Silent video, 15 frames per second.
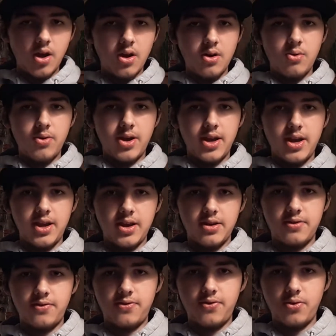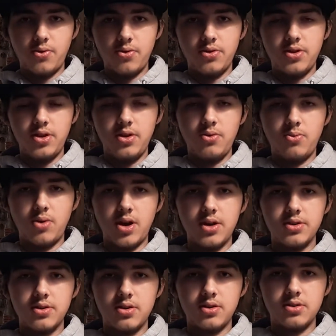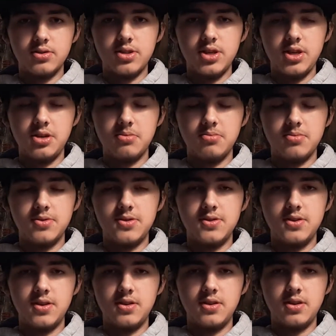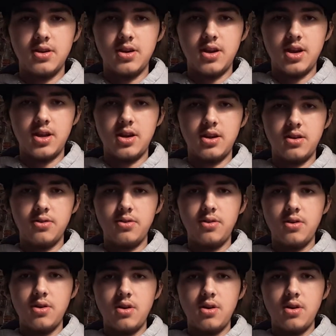Oh, and for the wildcard teams in the NL,